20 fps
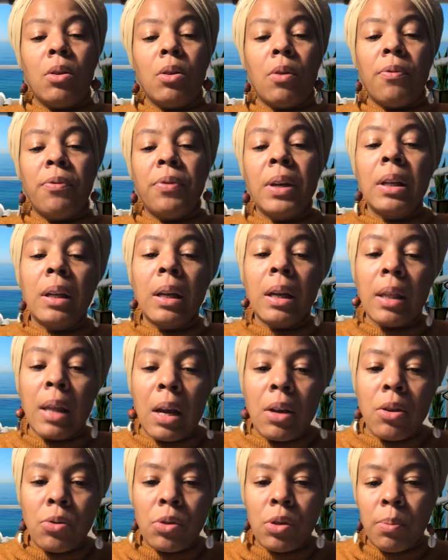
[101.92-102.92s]
feeling
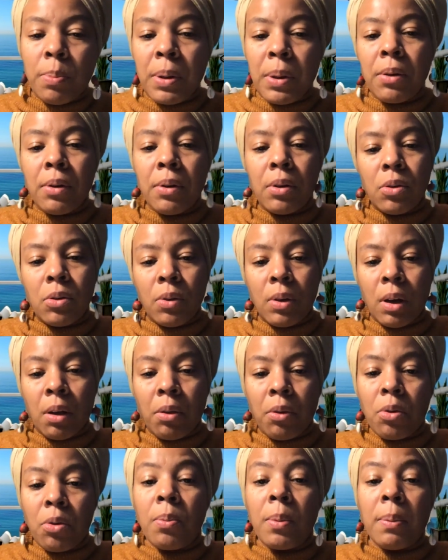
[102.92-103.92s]
that you're superior to
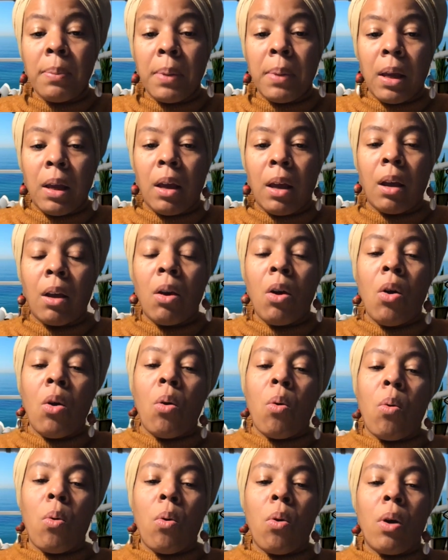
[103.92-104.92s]
another human being,
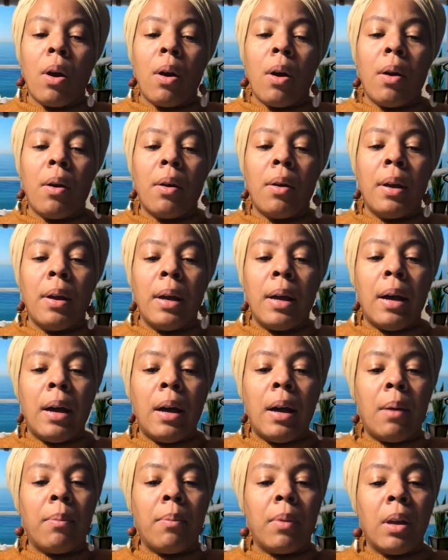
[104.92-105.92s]
or
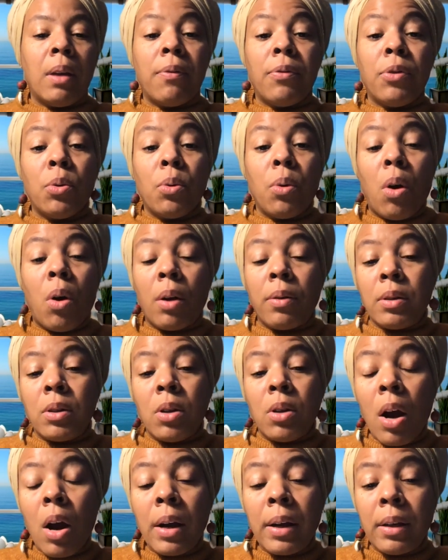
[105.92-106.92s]
if you are the
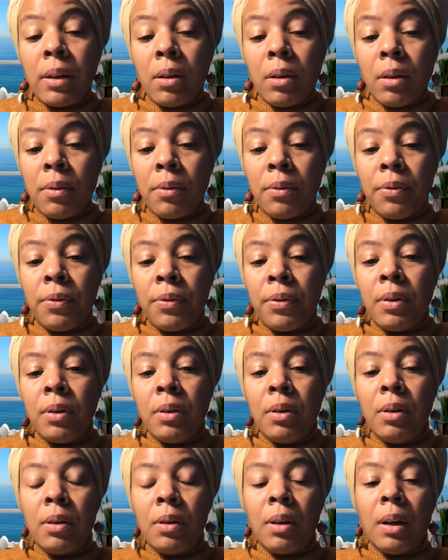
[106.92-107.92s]
target of
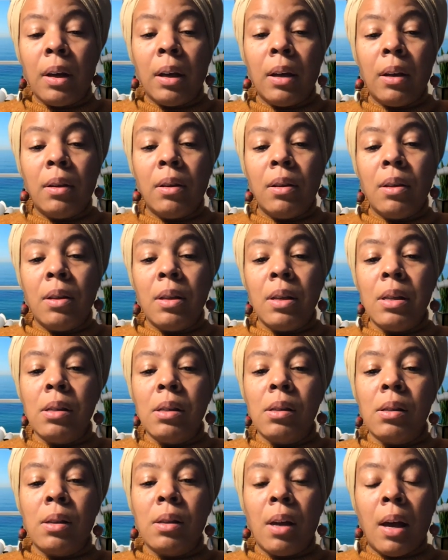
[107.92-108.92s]

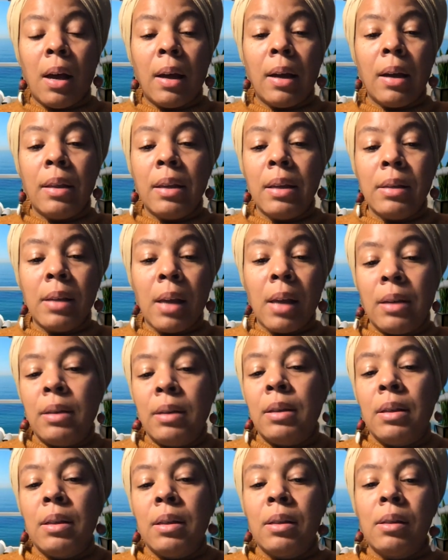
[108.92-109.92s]
these
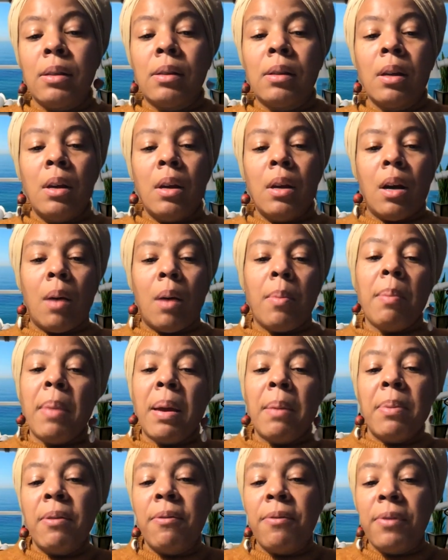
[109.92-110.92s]
ideas,
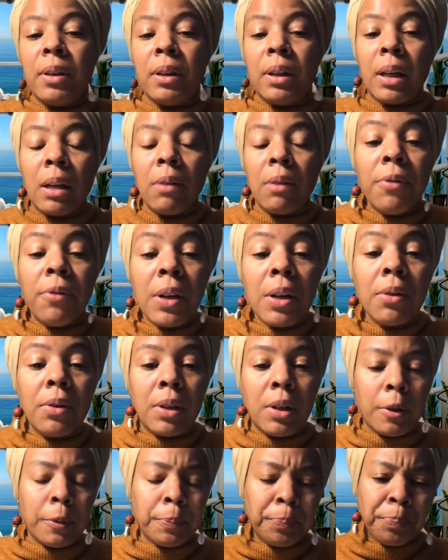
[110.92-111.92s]
maybe feeling
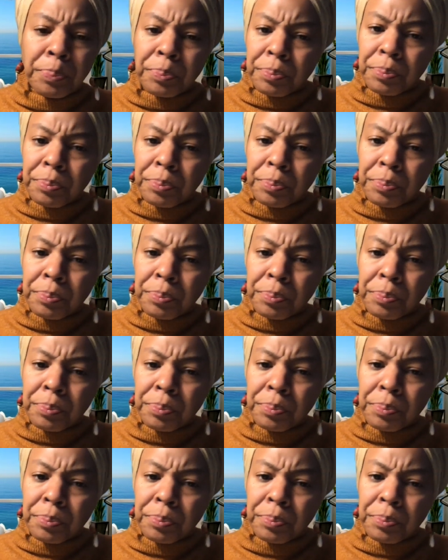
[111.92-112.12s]
inferior.